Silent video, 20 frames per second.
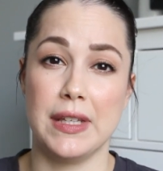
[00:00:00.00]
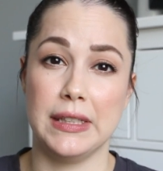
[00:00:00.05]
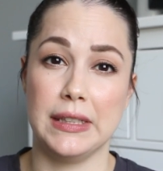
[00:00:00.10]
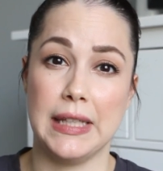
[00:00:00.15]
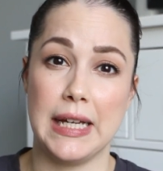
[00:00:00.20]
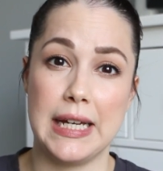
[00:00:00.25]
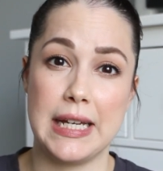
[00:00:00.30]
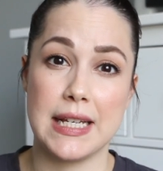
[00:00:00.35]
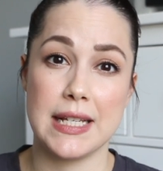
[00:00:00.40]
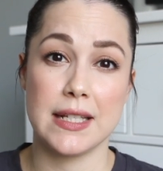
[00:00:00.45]
the
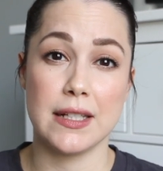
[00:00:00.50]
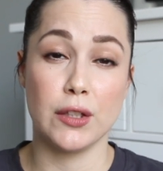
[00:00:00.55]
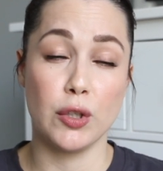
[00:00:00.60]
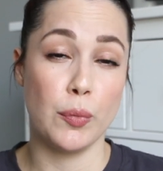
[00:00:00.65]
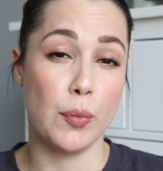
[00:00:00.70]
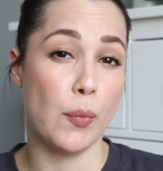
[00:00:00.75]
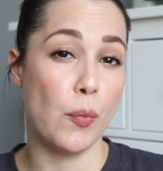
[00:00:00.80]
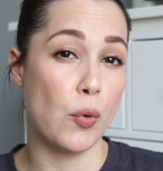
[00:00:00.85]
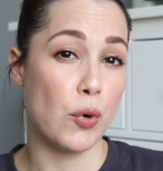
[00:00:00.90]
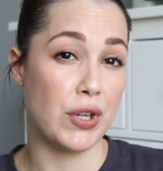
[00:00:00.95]
light is a little
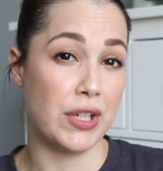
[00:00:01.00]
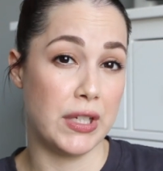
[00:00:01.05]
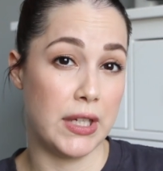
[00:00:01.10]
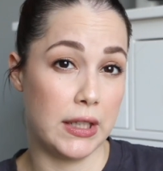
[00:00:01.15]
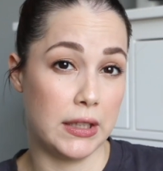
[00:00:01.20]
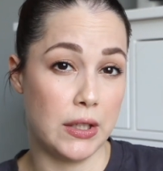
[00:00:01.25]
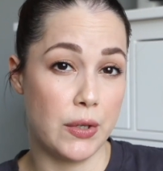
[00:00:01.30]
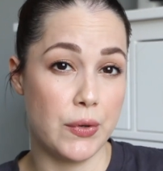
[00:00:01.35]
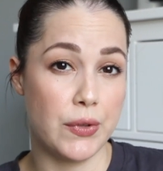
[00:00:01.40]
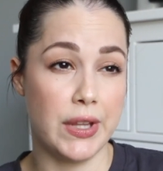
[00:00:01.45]
bit more
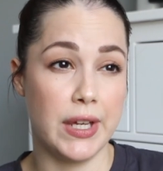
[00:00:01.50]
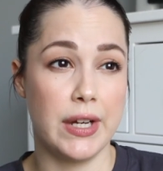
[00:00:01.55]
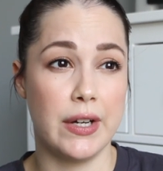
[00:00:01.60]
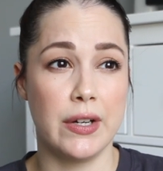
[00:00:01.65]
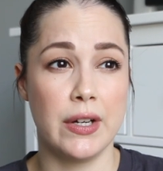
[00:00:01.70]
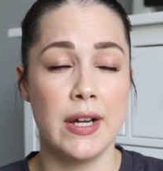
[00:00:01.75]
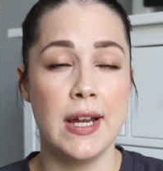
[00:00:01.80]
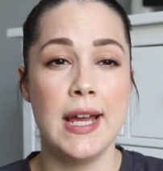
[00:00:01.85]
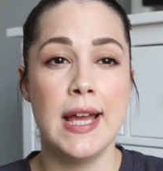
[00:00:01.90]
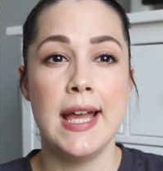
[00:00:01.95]
yellow
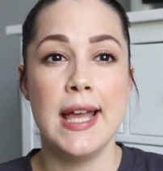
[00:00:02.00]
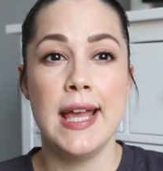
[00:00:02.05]
there.